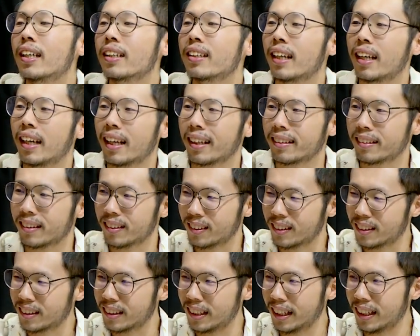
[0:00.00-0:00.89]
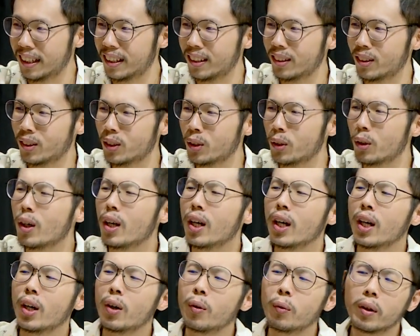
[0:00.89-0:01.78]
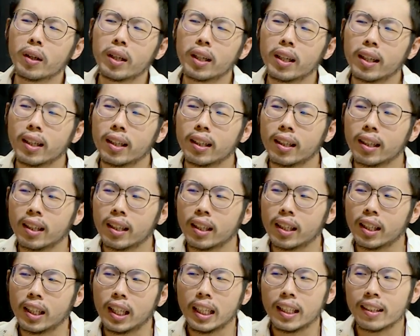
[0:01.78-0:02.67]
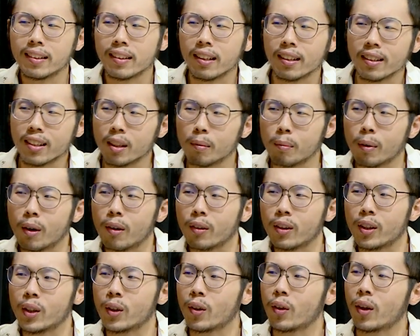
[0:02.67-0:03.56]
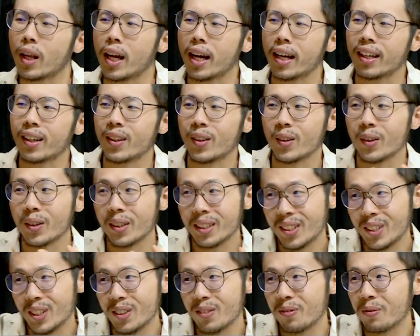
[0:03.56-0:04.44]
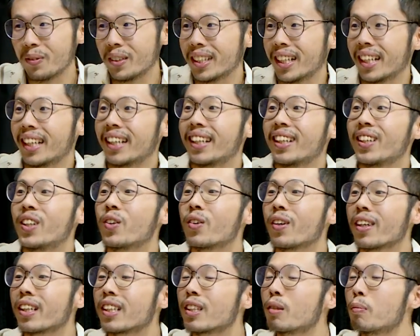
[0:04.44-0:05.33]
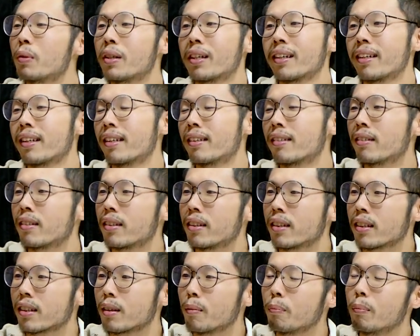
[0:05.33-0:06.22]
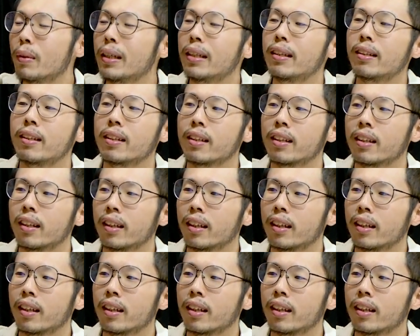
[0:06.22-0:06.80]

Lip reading: Dialectic Society. So we're currently discussing about, like your achievement and your experiences competing